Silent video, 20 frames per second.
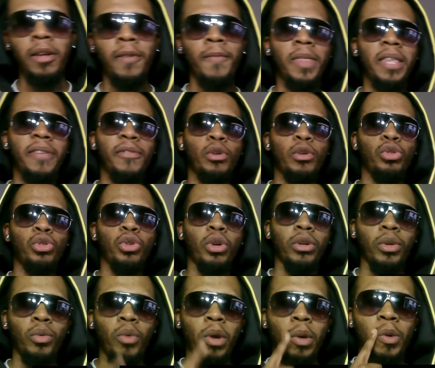If you enjoyed
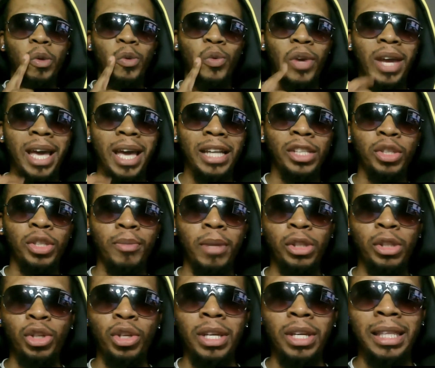the Great One's reaction, make
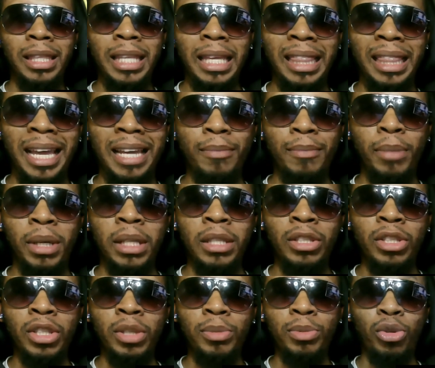sure you hit that like
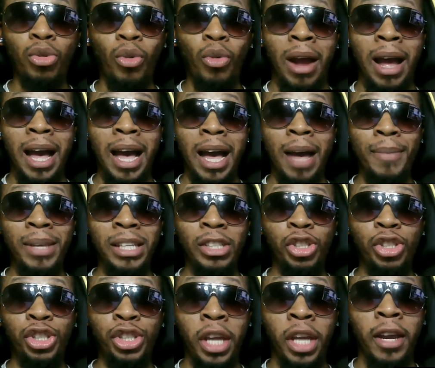button, subscribe, and
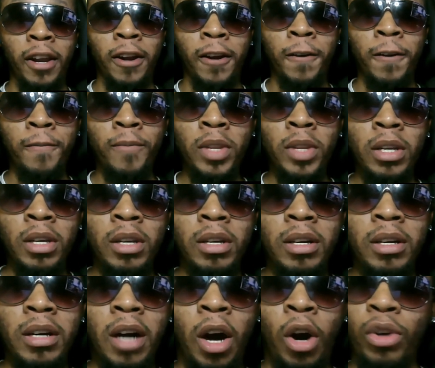share.
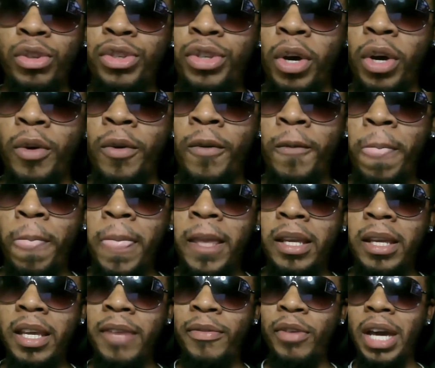Also,
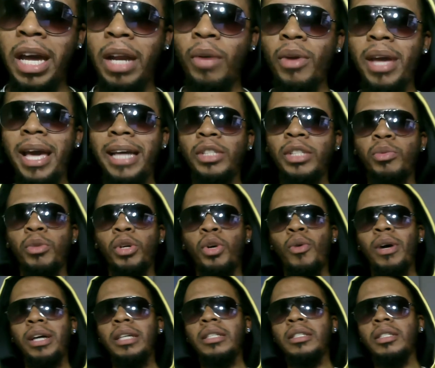if you got a reaction
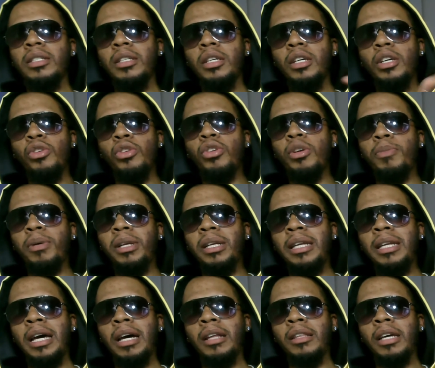request, you can put it
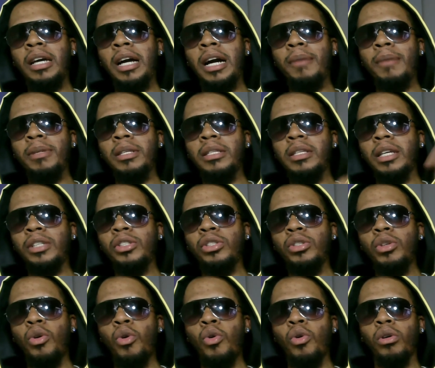down in the comment
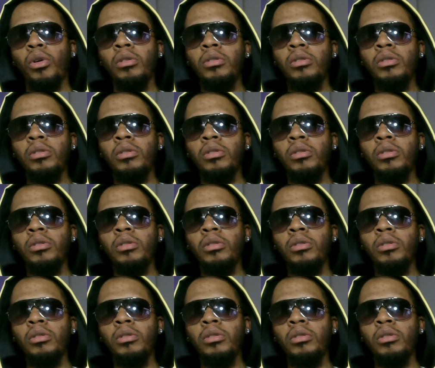section or